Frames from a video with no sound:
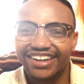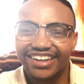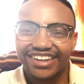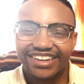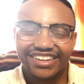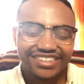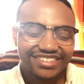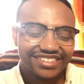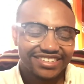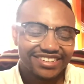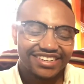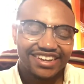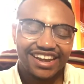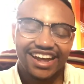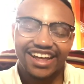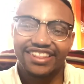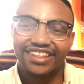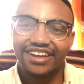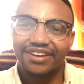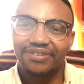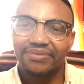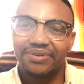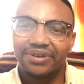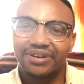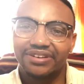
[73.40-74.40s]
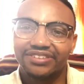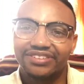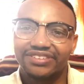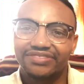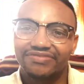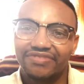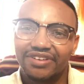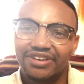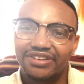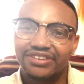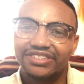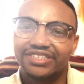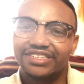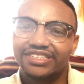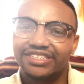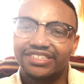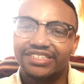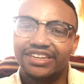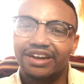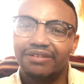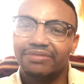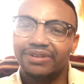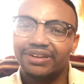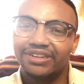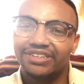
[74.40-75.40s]
see how that works? Verses,
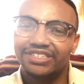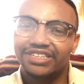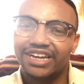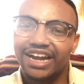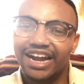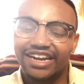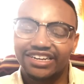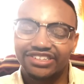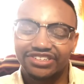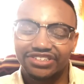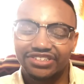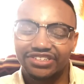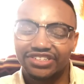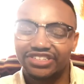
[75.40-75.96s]
double entendre.